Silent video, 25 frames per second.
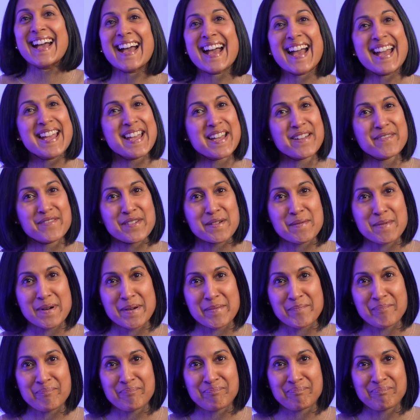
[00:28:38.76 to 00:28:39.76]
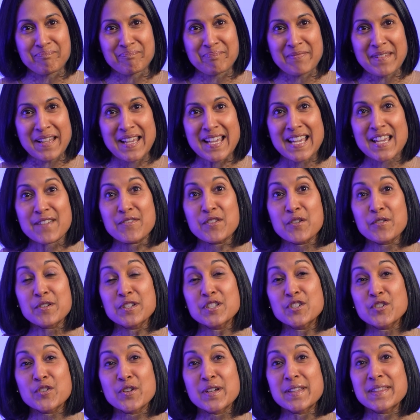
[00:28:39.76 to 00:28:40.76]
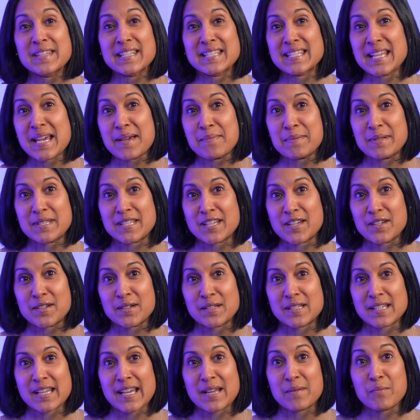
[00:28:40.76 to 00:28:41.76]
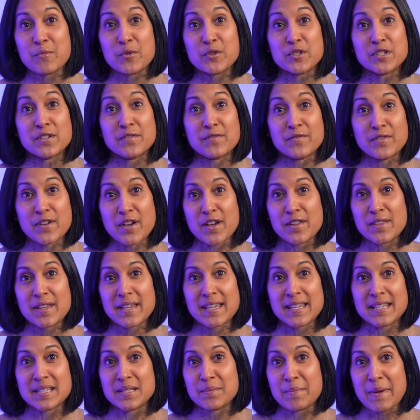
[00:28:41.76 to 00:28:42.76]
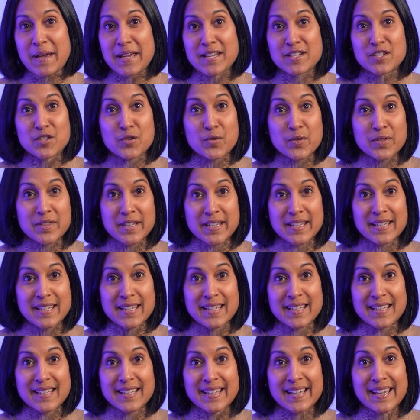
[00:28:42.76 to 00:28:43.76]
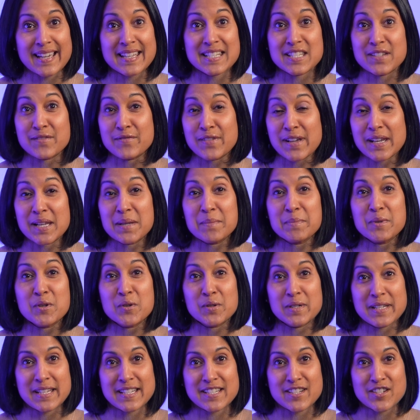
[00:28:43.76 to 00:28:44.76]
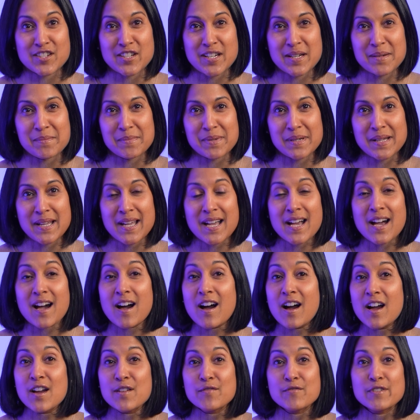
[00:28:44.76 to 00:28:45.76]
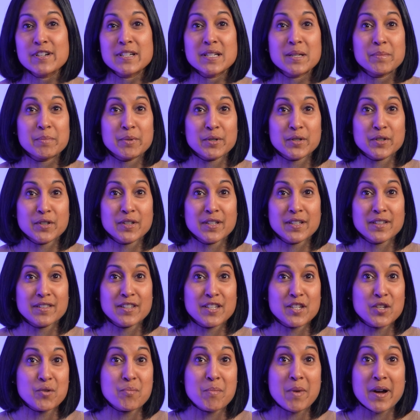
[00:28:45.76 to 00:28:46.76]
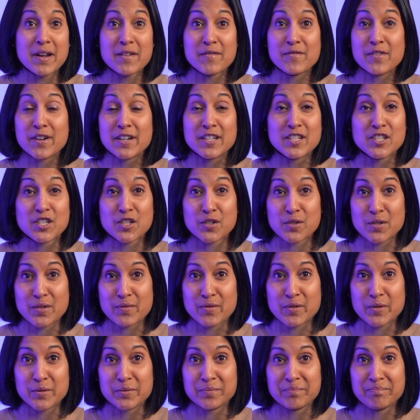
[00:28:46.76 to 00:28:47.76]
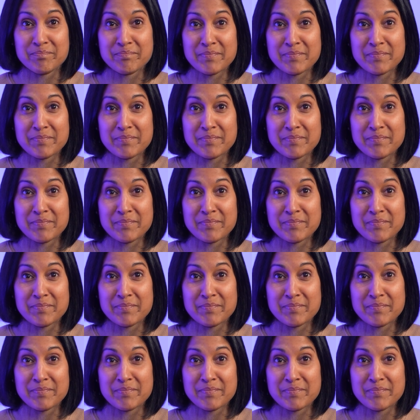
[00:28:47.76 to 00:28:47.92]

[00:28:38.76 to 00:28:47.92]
Hey everyone. If you're enjoying this episode and want to further expand your thinking and develop your leadership, I've written a book that you might find useful.